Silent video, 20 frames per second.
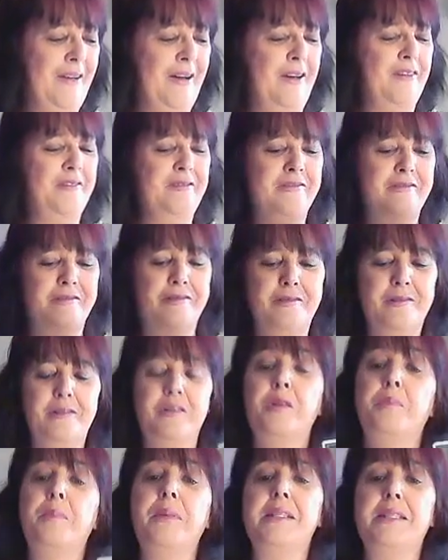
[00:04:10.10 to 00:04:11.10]
Overall,
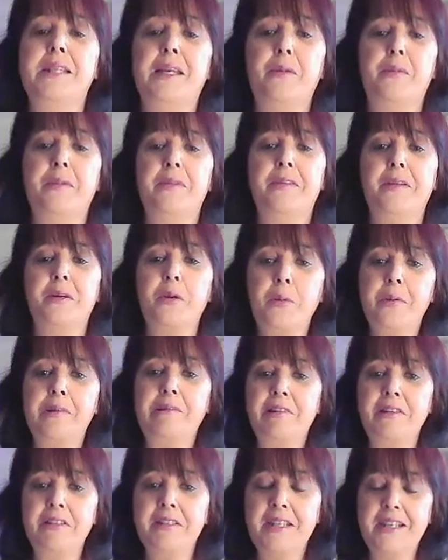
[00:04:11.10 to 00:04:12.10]
could be dealing with an
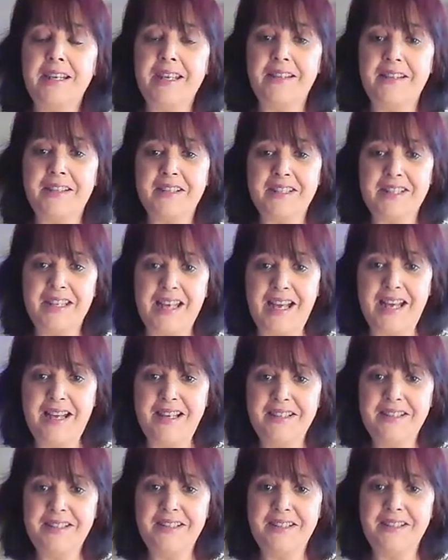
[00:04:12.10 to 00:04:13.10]
Aquarius. You get the
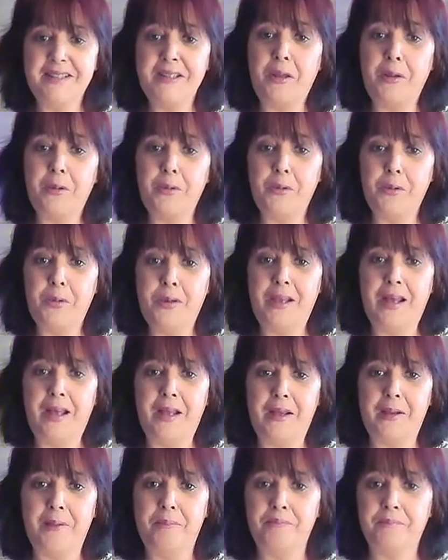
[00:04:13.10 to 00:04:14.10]
stars, so
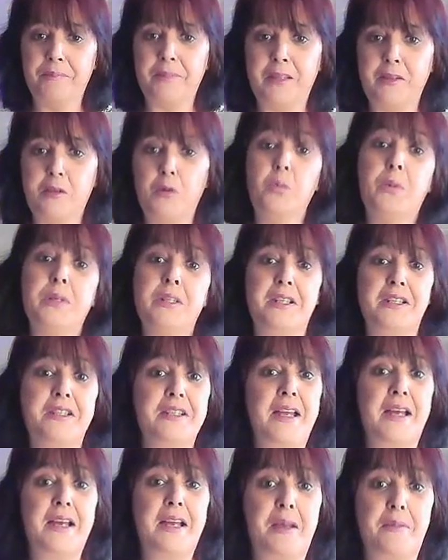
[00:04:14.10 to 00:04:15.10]
your
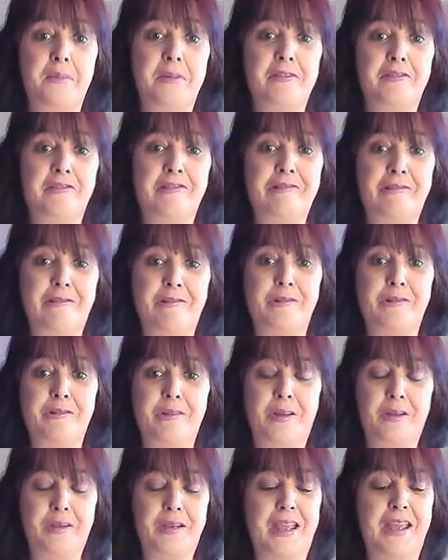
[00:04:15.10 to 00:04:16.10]
wishes are coming true.
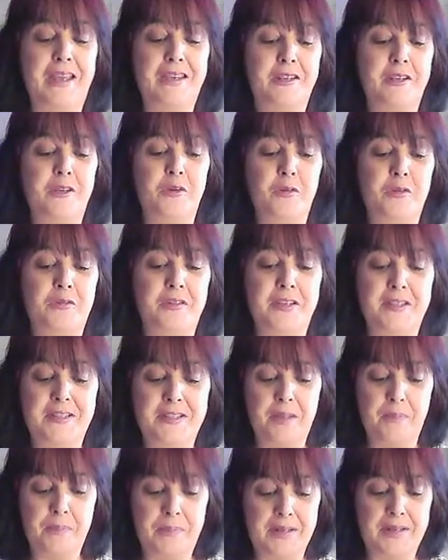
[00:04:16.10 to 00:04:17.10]
Okay, there's
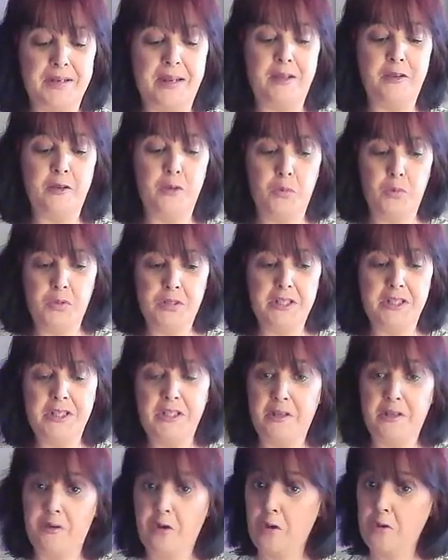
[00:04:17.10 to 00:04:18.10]
something that you're
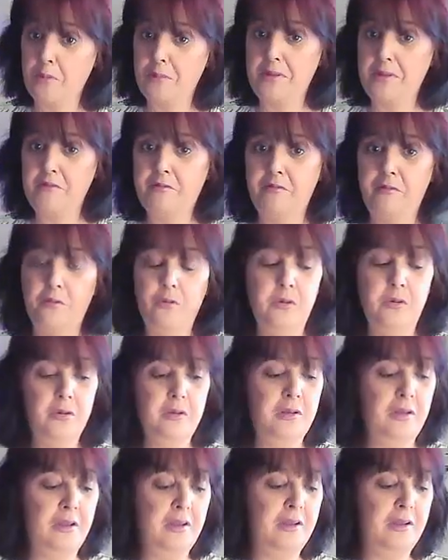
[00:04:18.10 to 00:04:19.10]
wishing and hoping
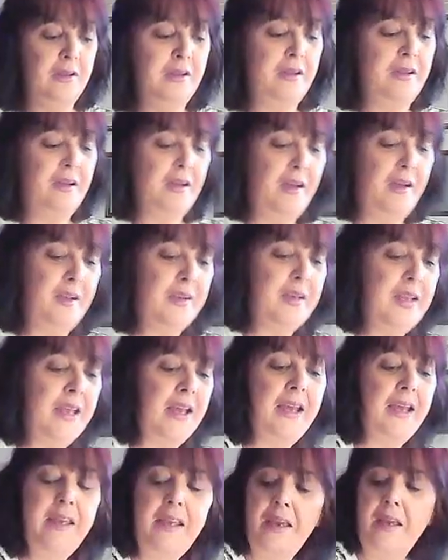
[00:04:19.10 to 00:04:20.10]
for.
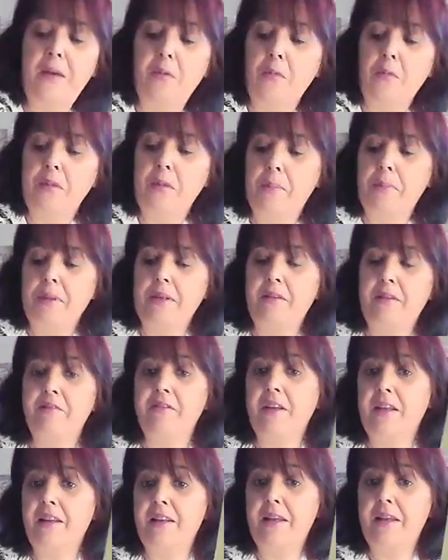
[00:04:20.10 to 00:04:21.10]
Okay, and with a bit
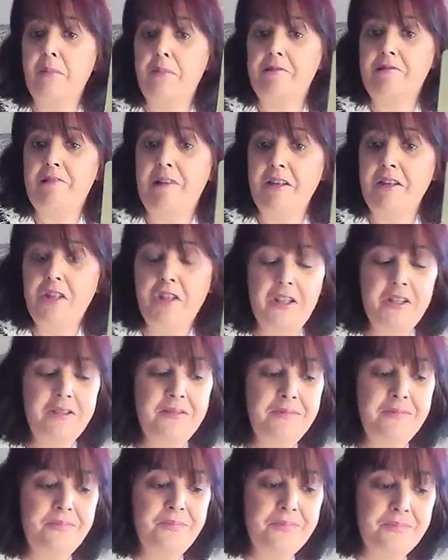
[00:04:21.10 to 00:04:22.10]
of
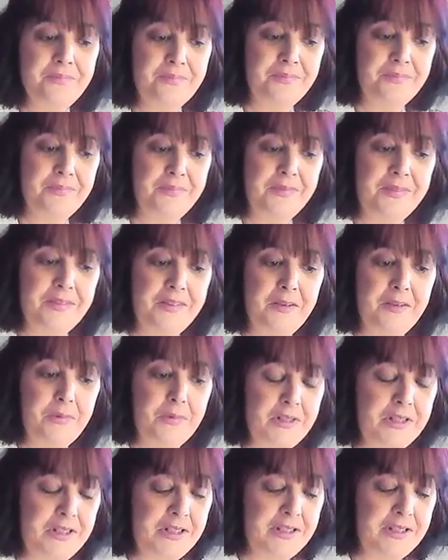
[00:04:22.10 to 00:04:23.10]
collaboration, your
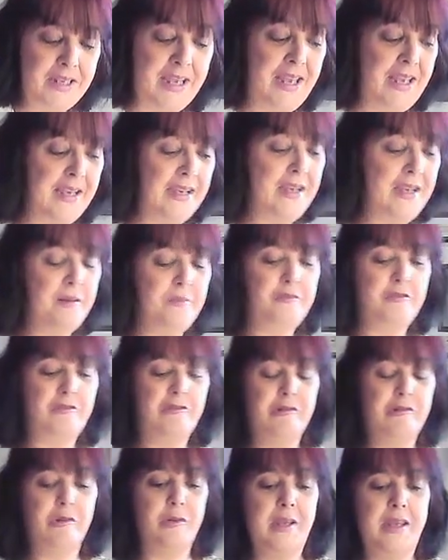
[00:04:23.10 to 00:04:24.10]
wishes can come
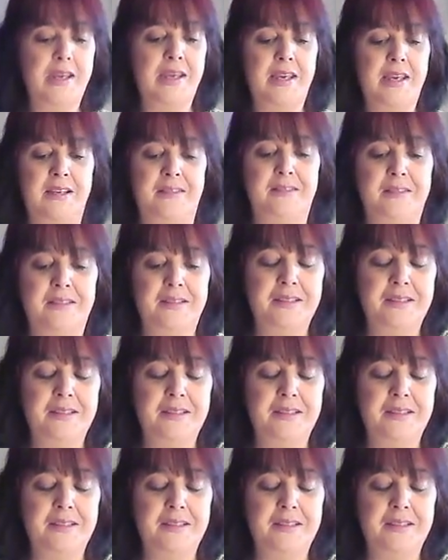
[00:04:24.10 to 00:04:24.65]
true here.